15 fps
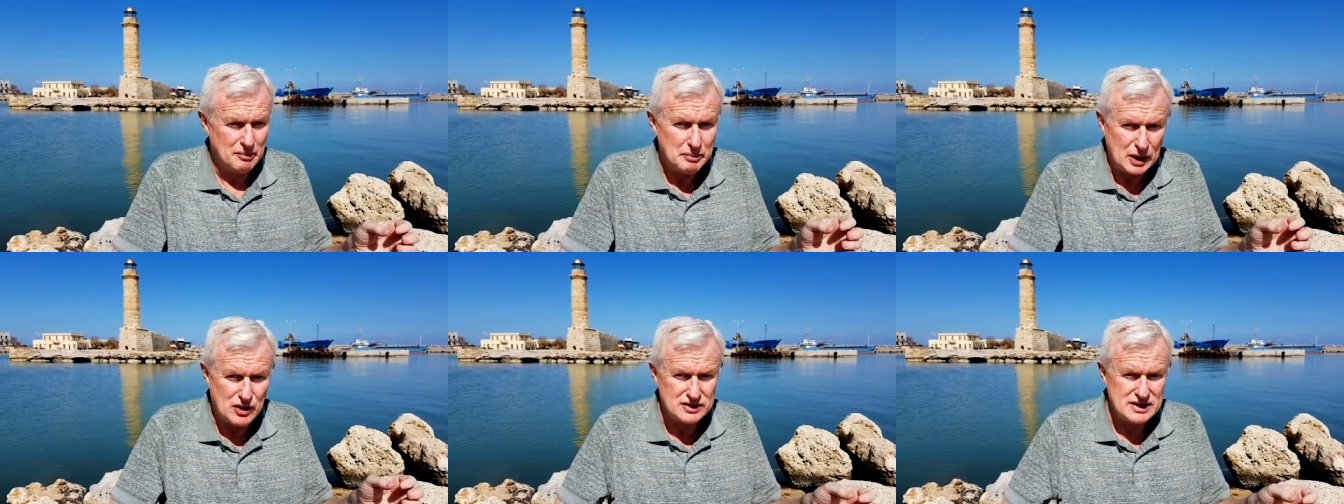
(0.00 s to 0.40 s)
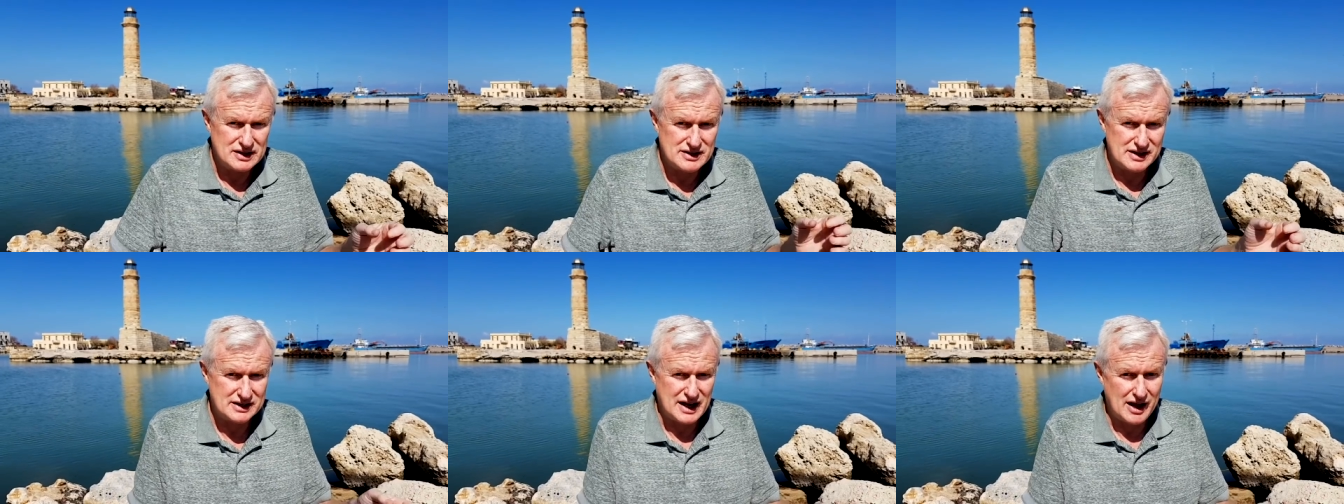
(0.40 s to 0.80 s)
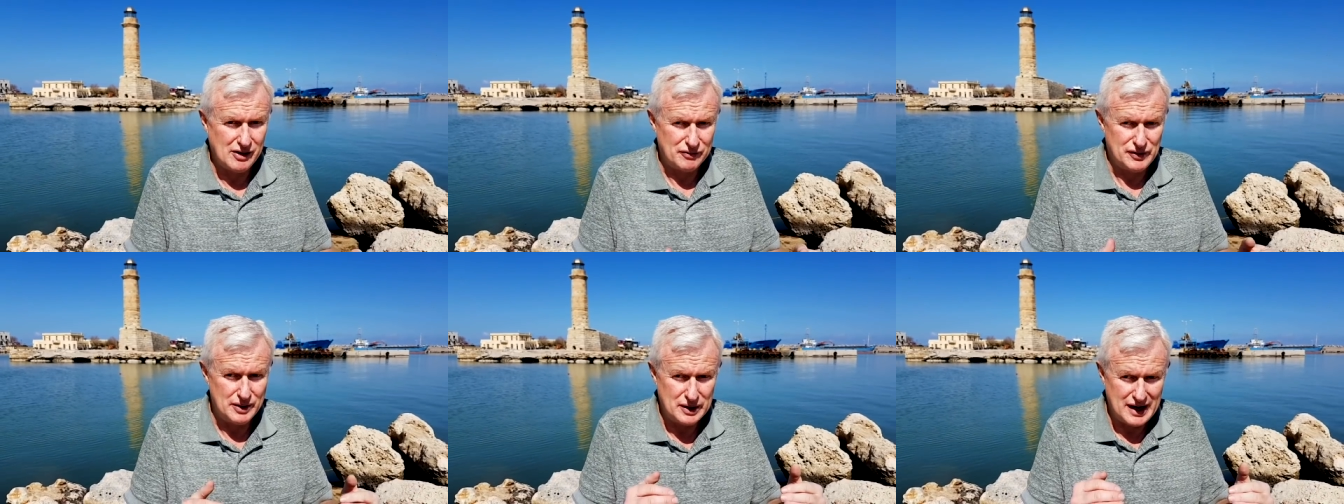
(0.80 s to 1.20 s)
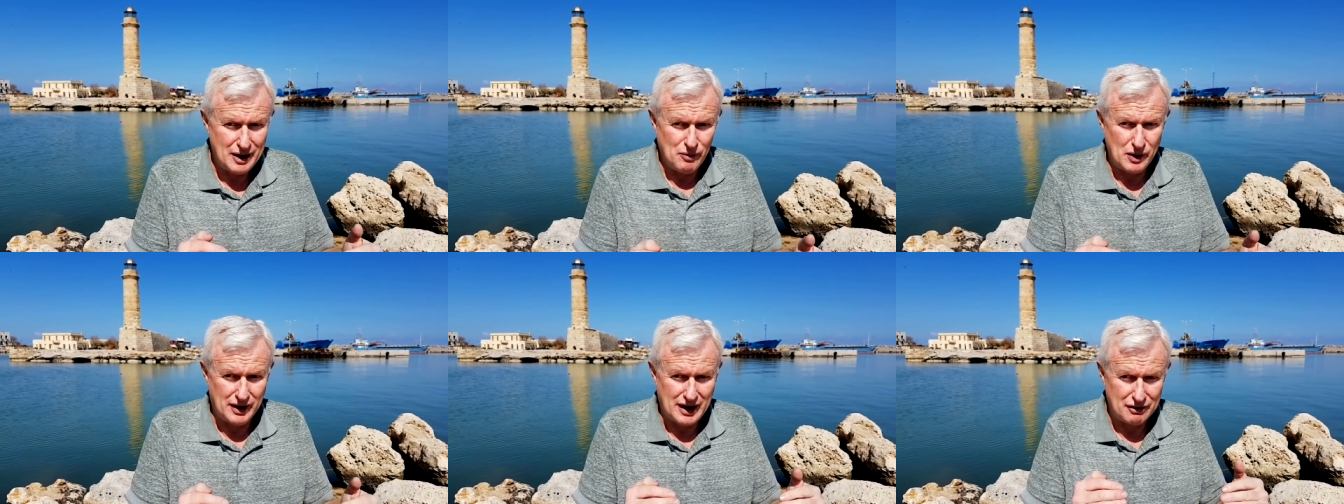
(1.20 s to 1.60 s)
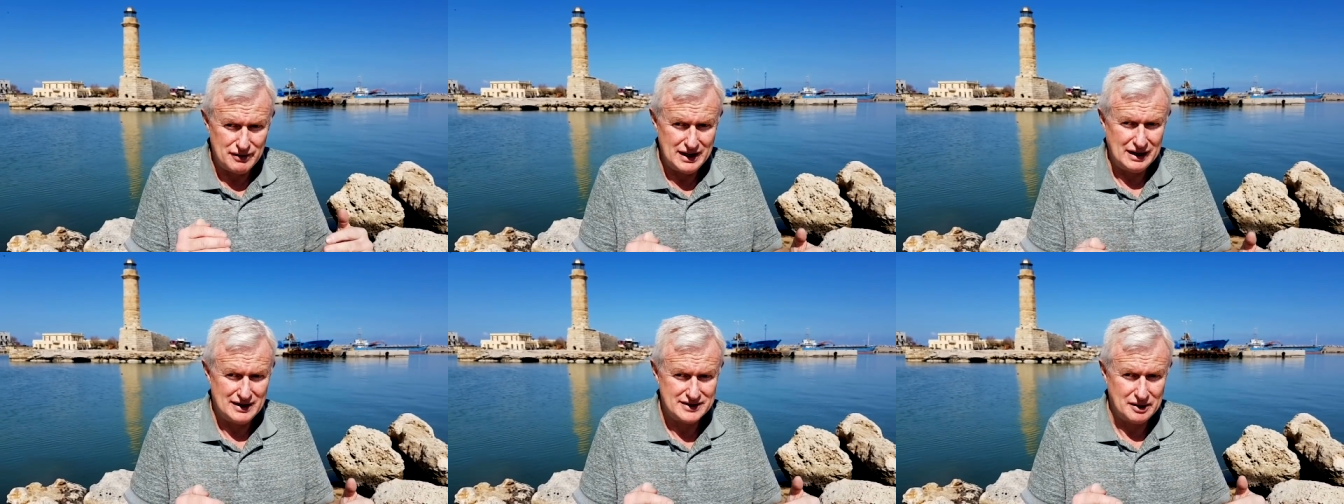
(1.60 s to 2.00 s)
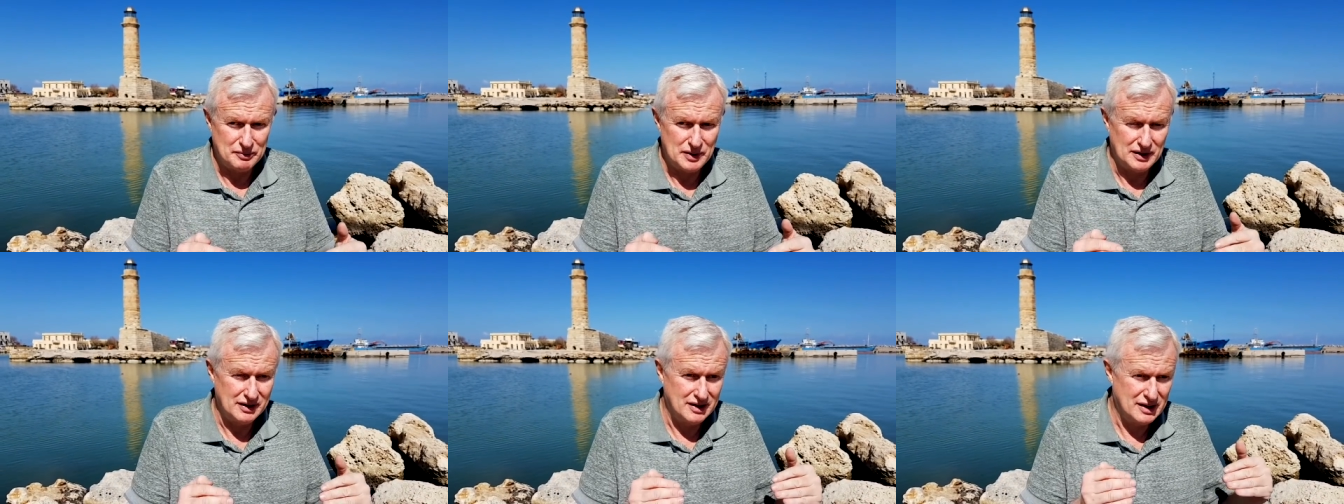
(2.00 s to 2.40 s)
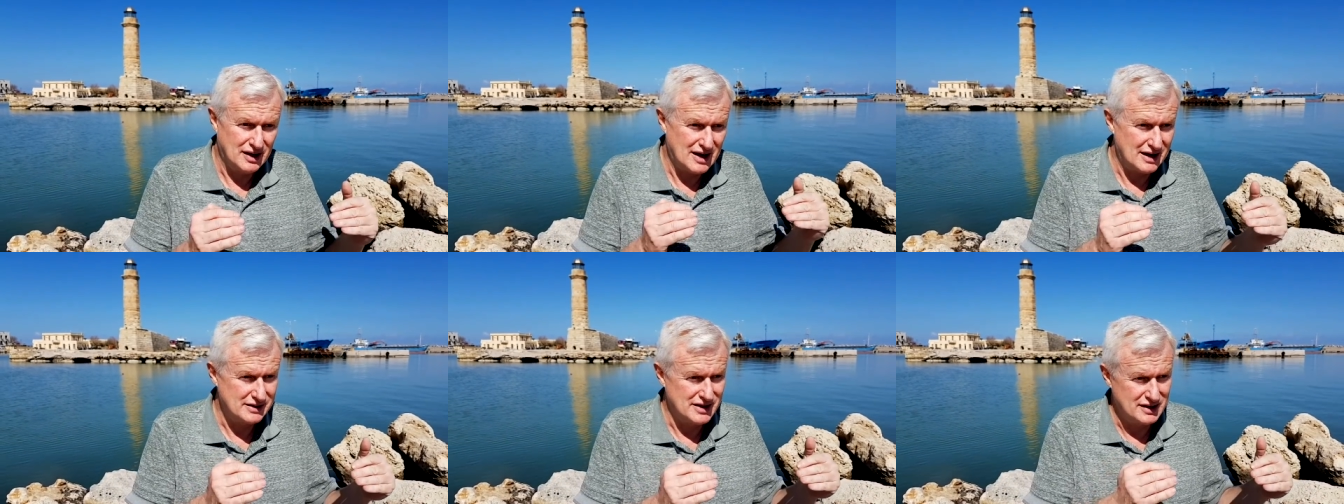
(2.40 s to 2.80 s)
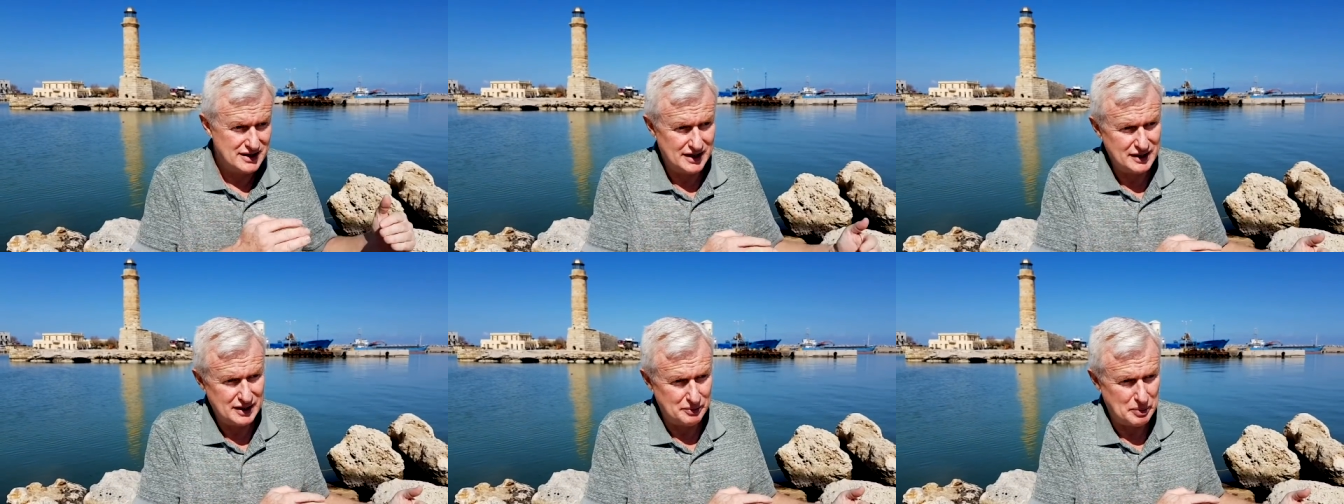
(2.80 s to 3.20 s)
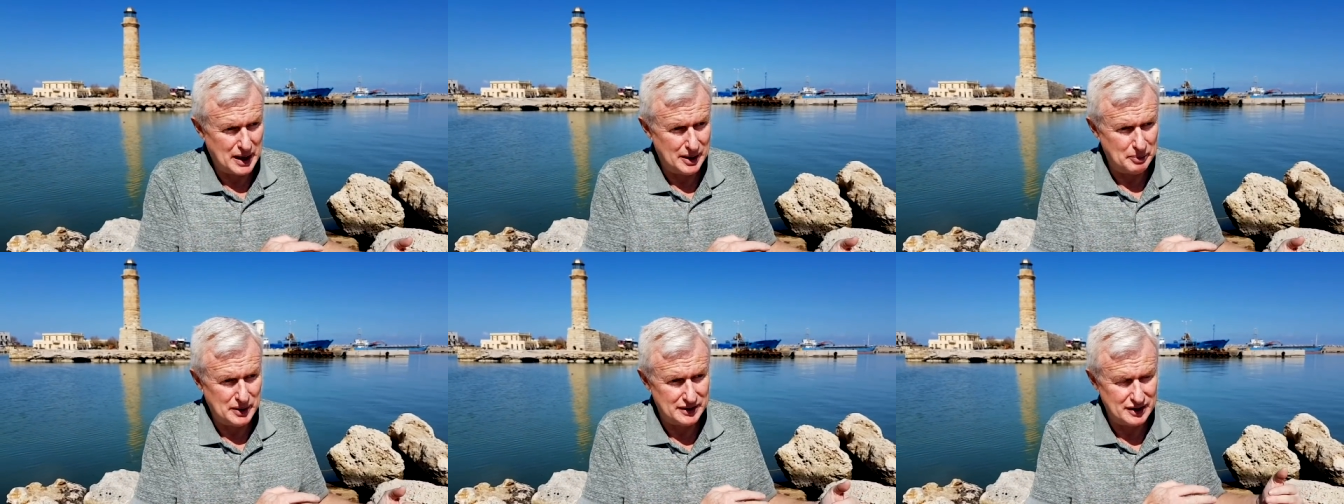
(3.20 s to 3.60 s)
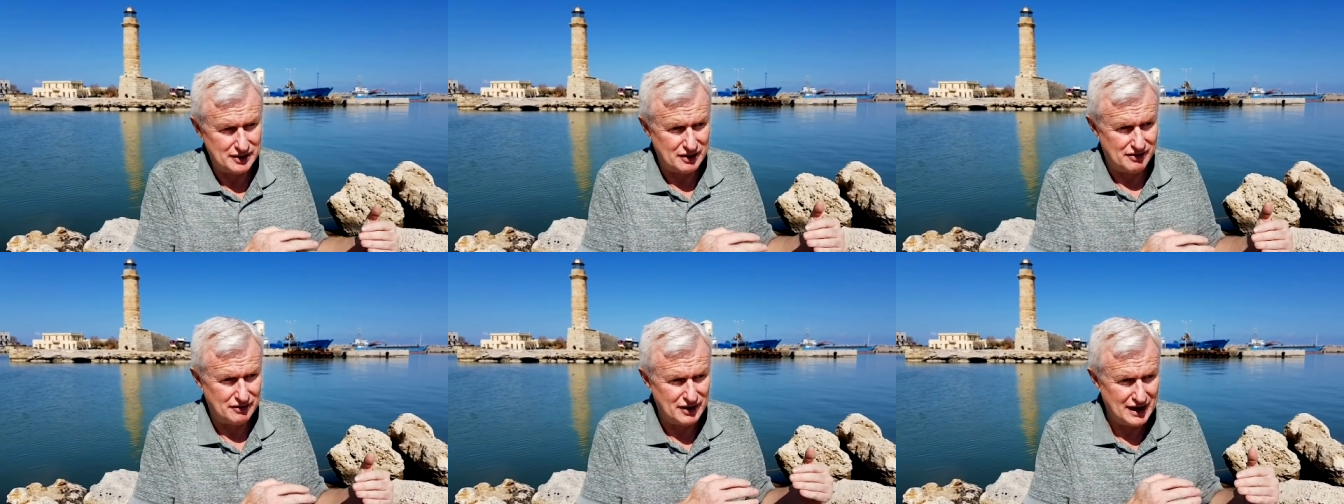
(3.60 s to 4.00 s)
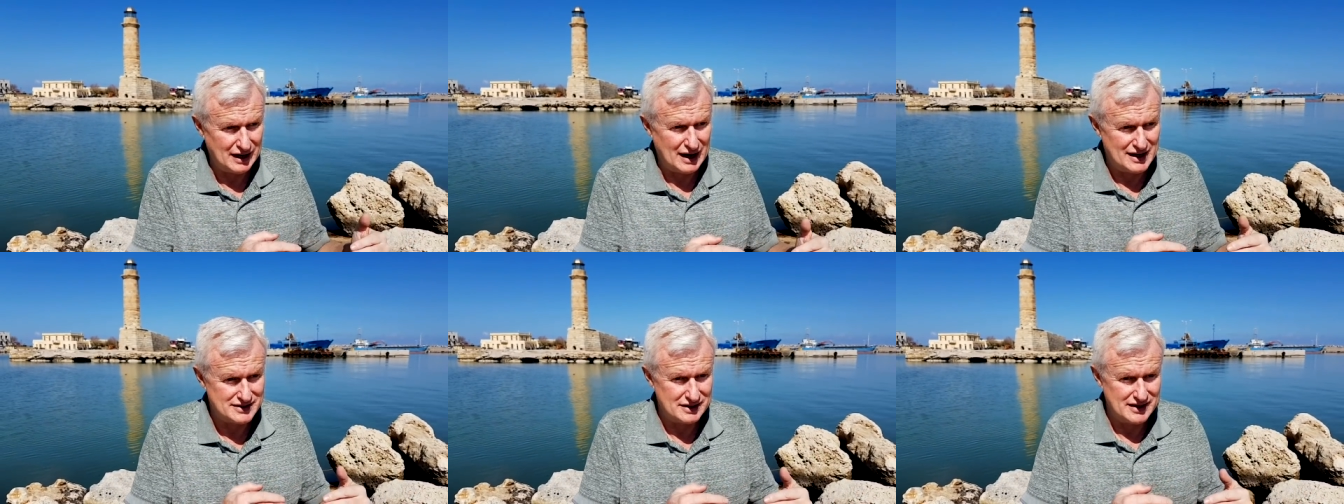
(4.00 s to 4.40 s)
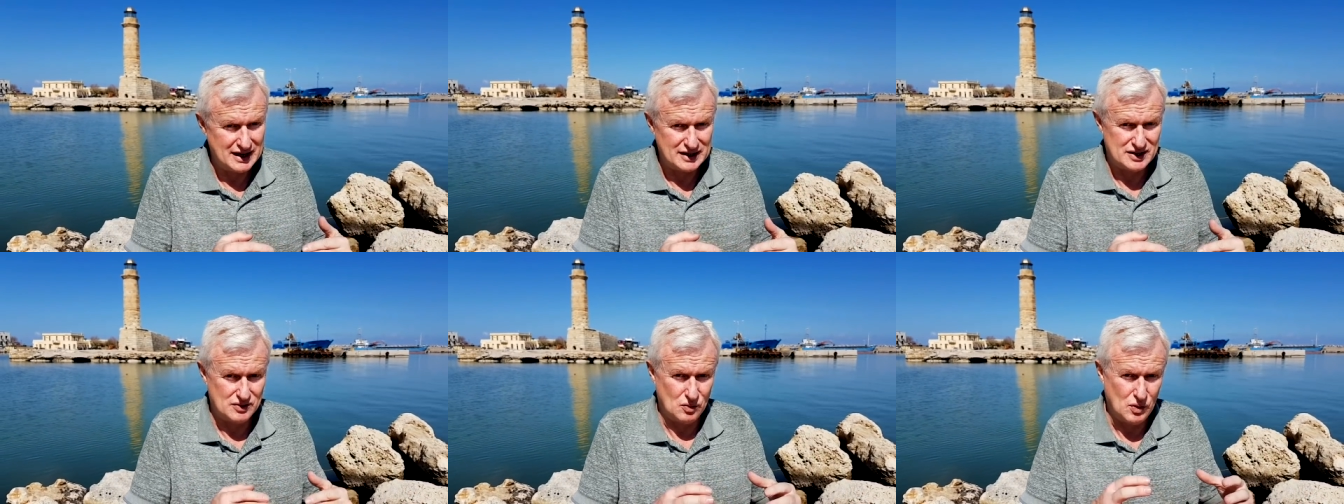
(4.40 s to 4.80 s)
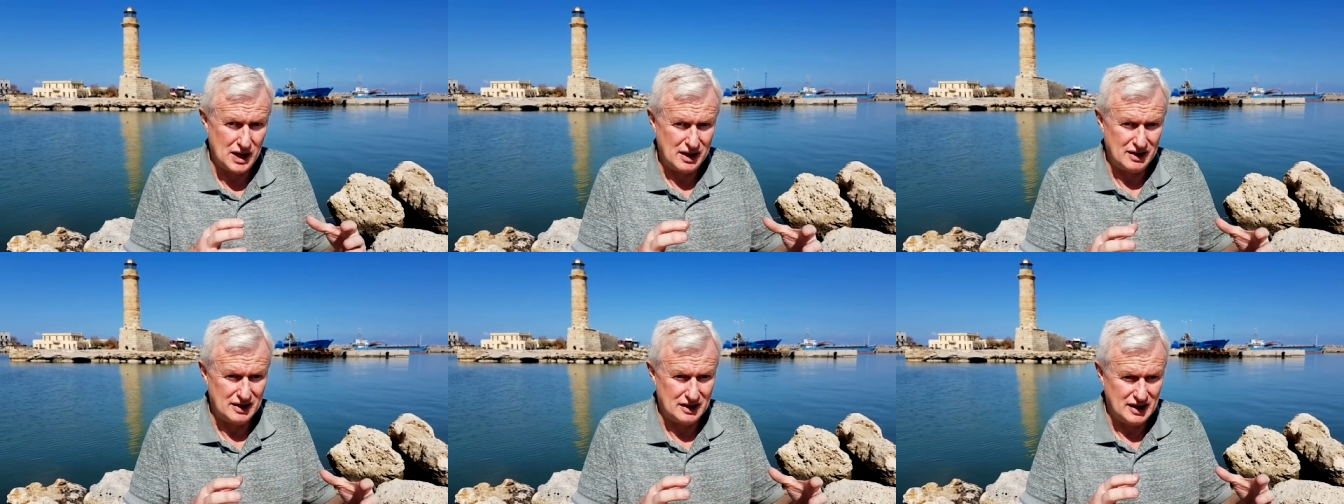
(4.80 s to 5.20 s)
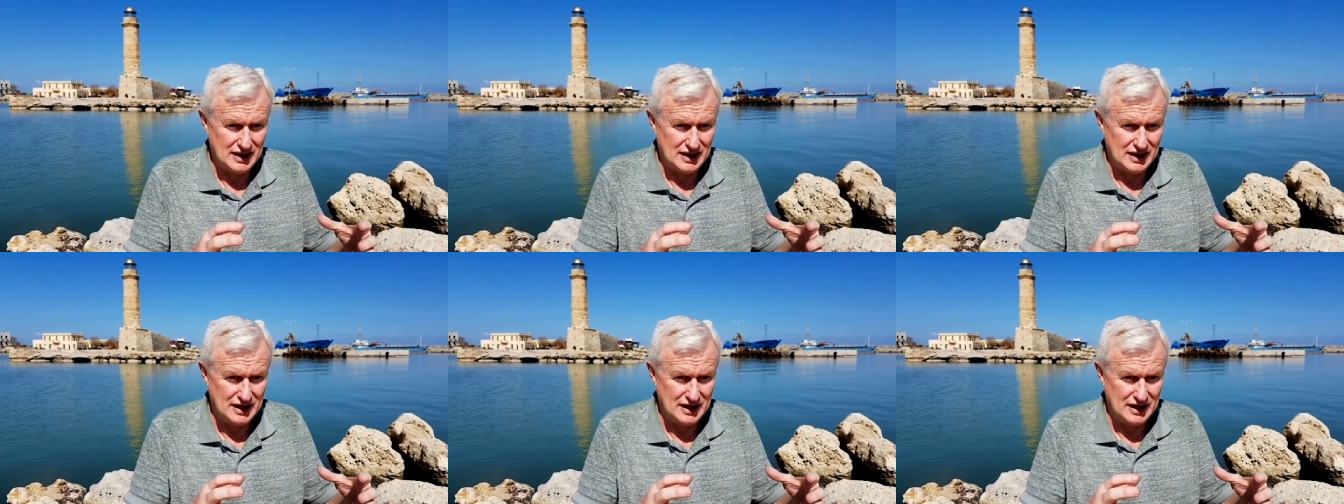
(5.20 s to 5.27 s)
because it's a scale free network, I realized something that the guys that did the paper didn't realize, and that's well,